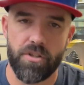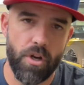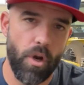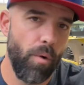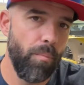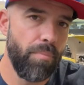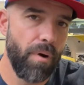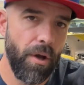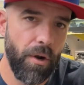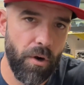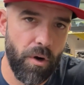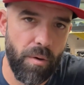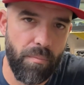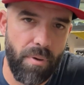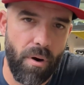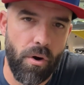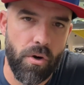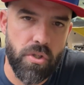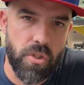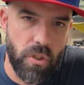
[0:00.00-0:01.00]
no butt hurt
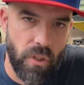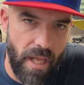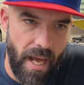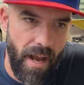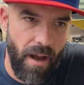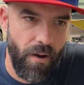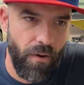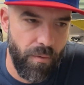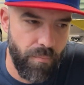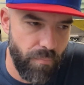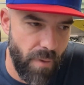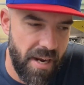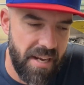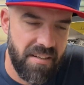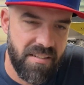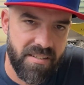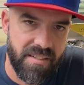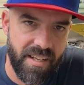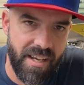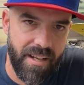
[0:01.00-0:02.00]
bars allowed, Mike
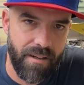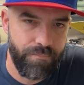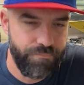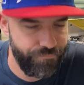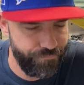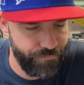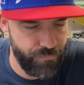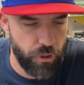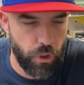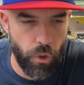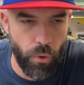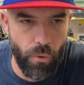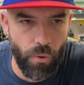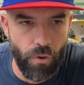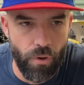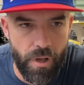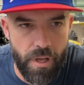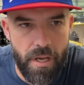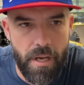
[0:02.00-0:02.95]
said, cool.